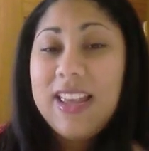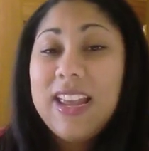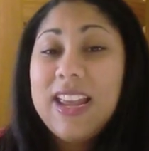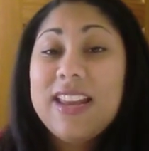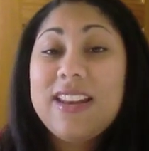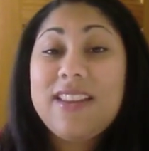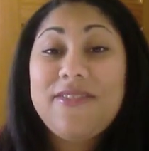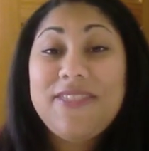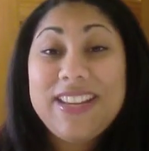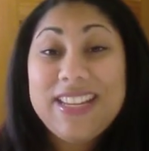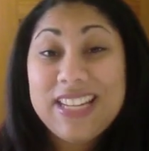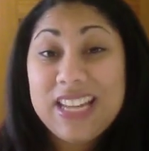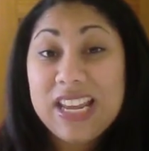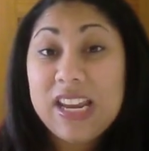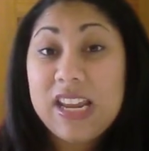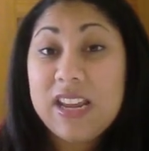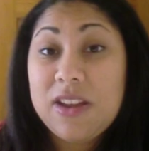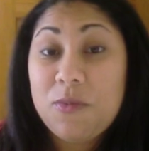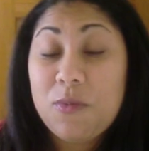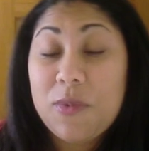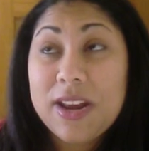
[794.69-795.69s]
And if he
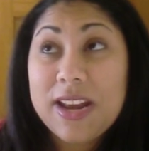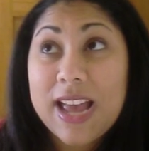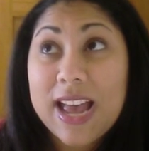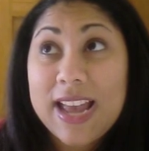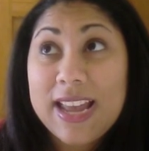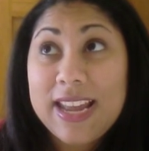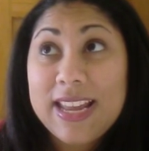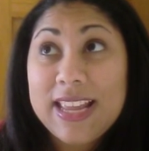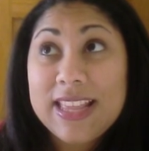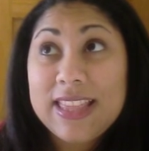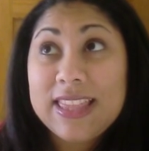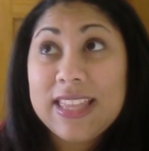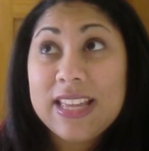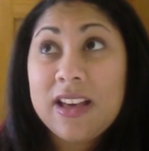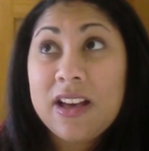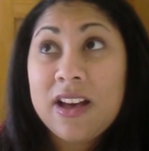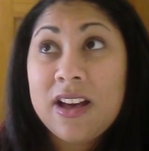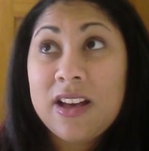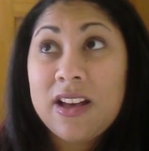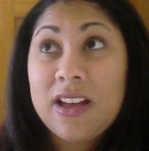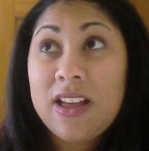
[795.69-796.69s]
didn't, when I hit
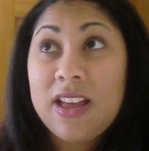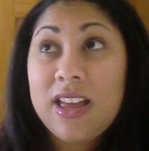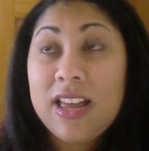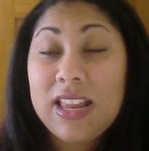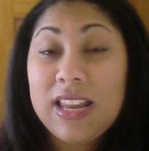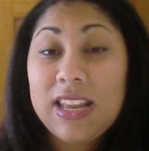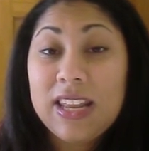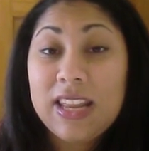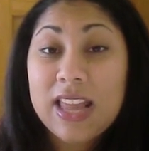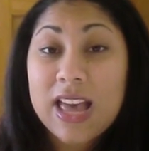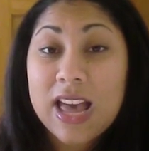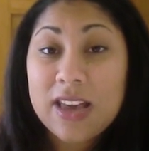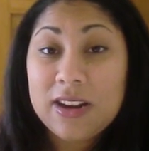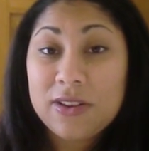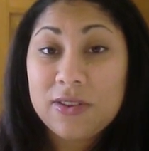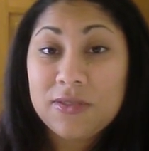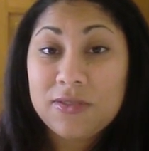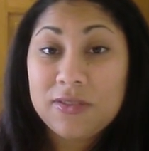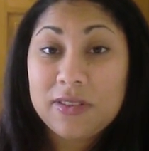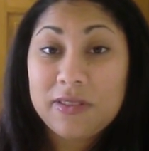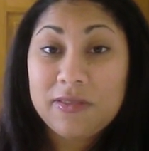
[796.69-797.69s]
the
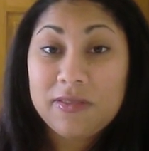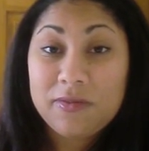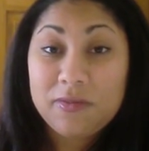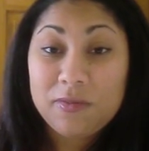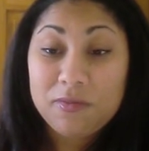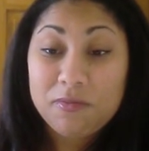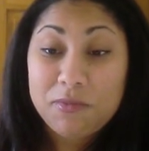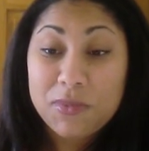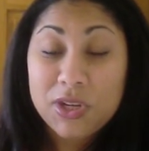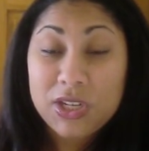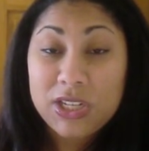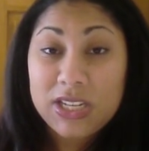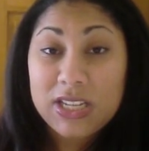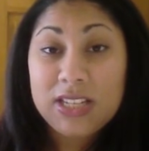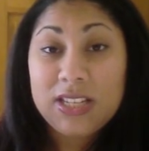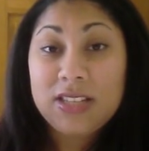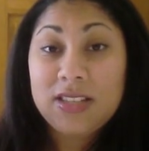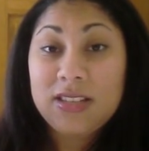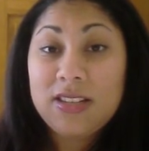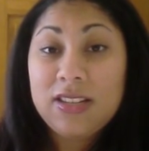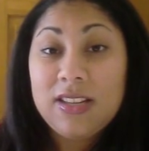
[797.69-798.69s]
lotto, the
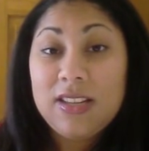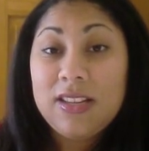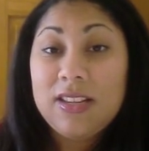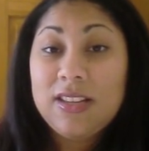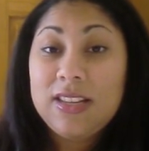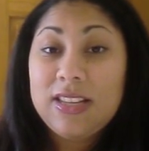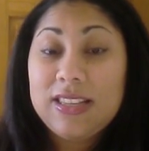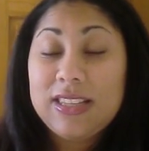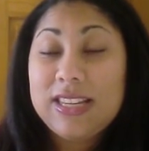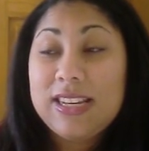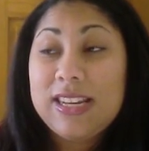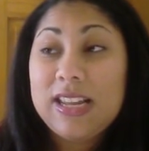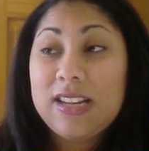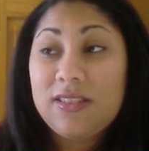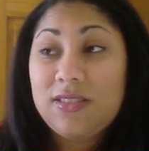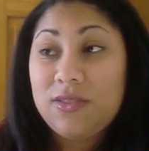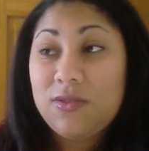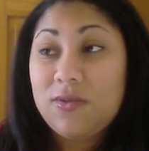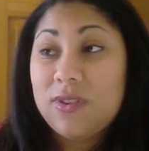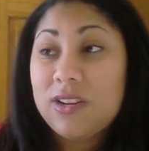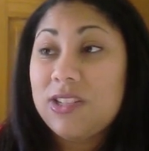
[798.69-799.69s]
million, the
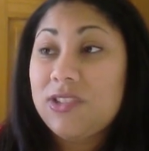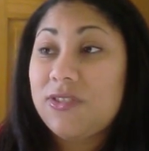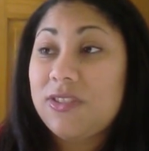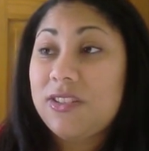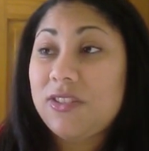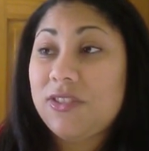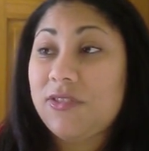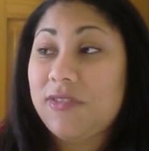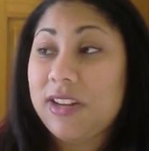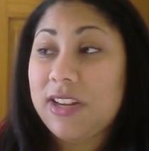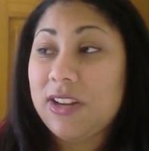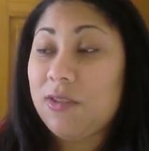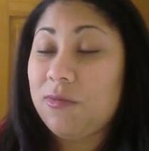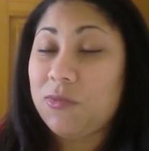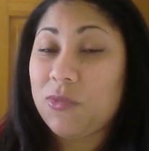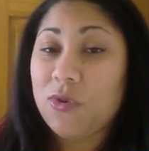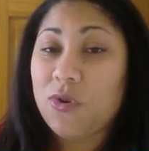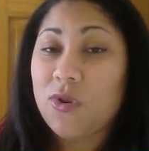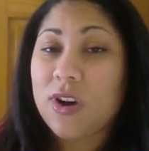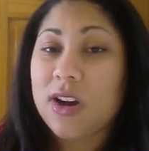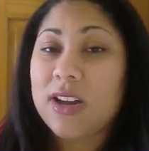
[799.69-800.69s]
next 203 or
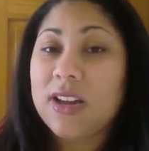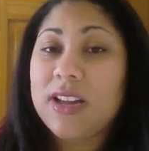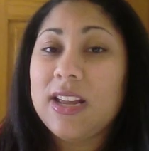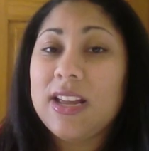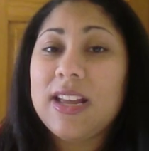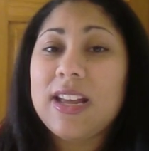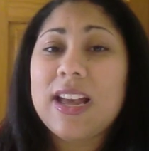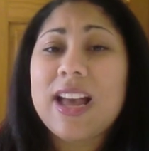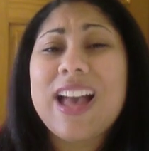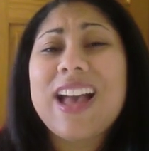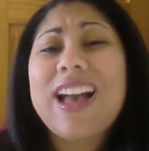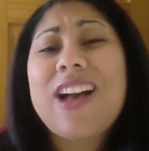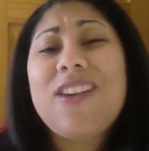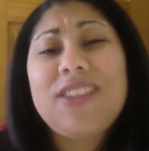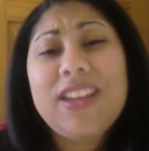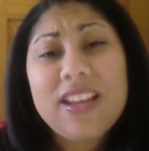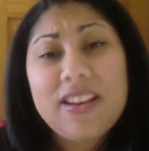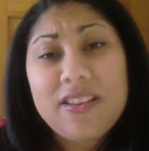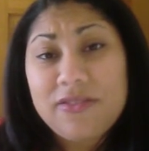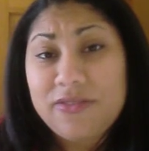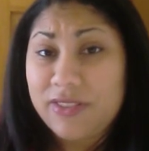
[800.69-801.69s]
more, I'll
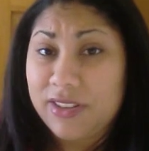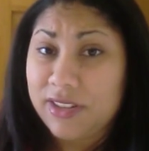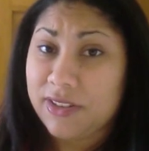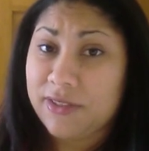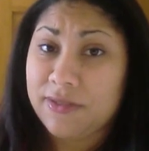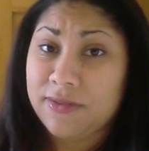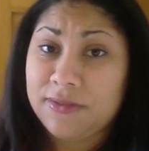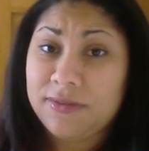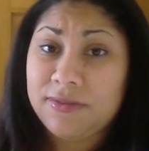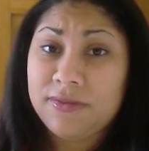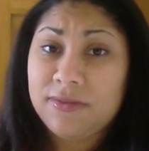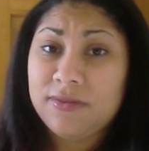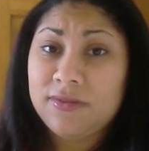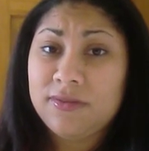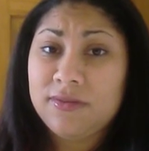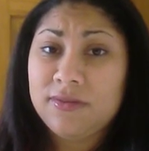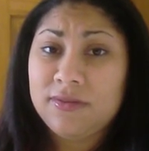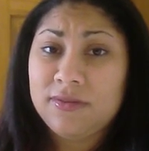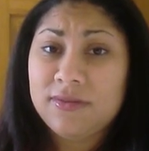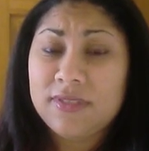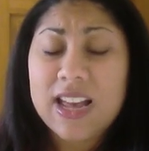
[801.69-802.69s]
get it for you.
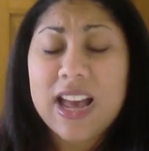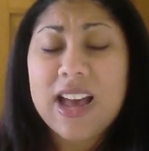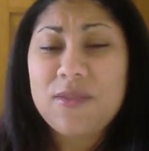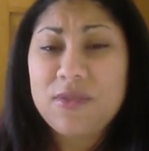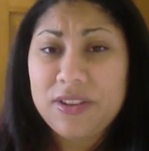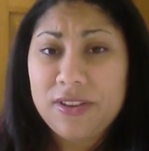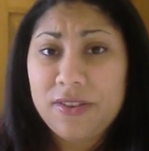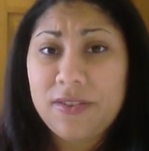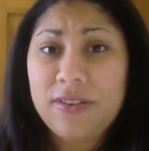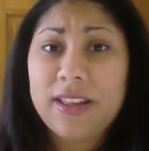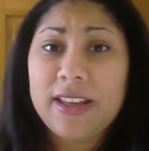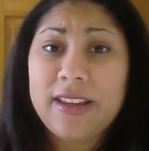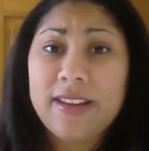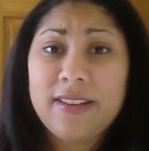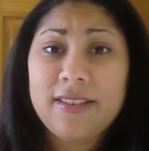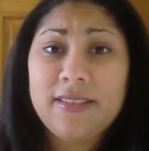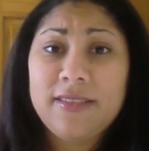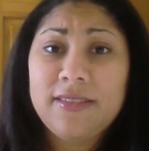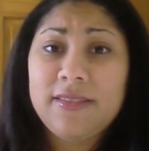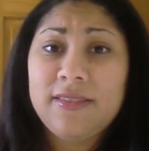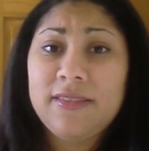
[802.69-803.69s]
I would do that.
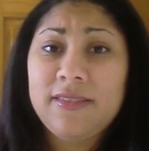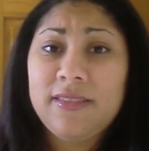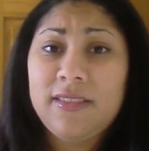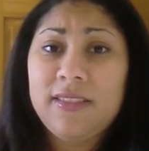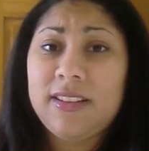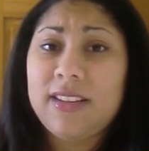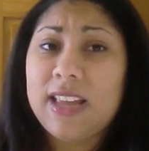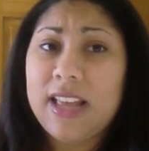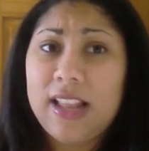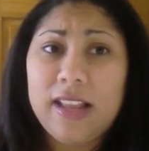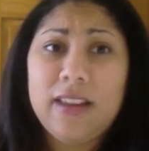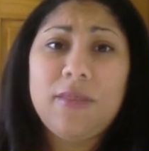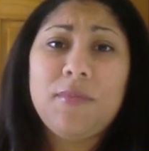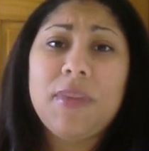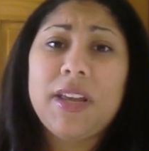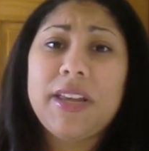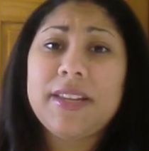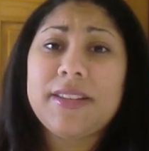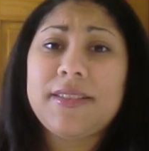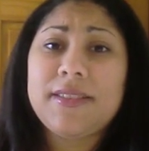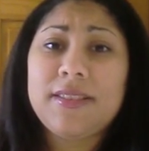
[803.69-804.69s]
Y'all are the
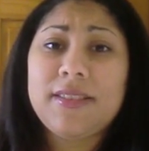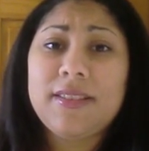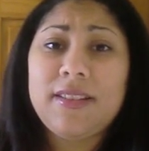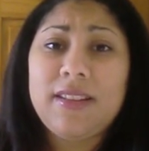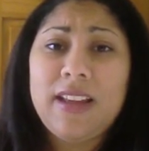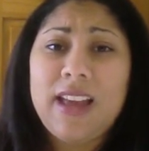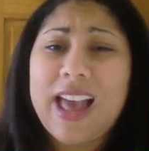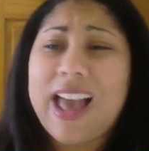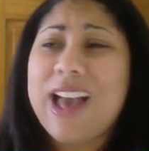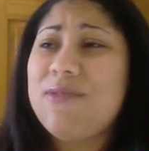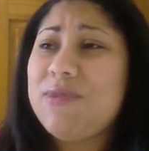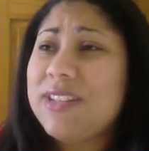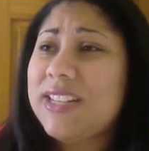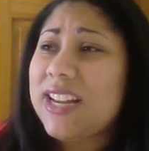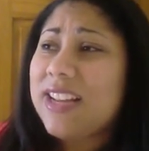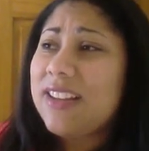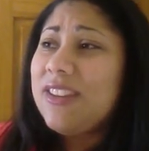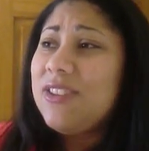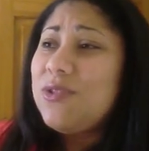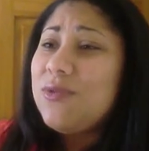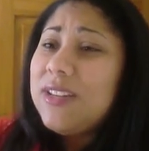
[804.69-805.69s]
best. I wish
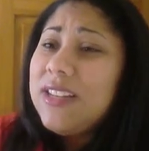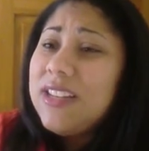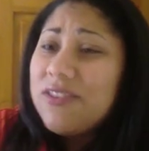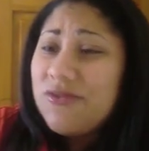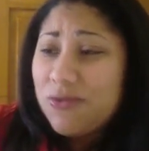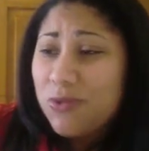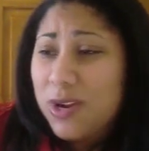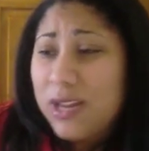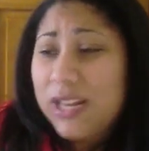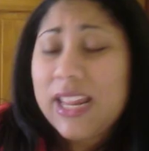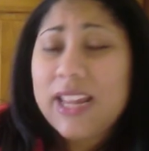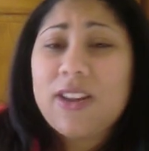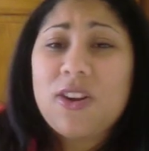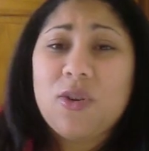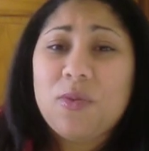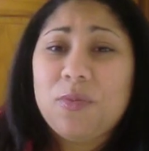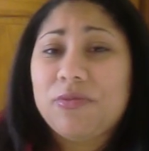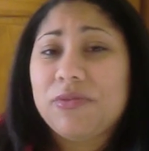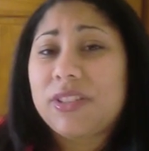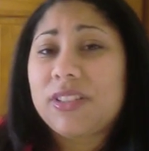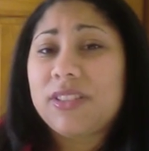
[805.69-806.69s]
I could do a giveaway like
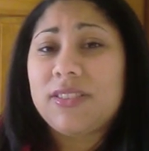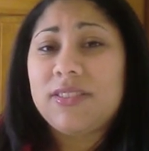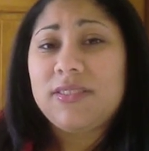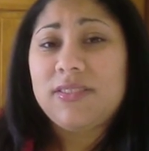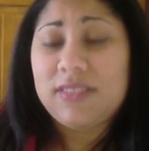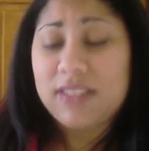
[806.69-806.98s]
Oprah.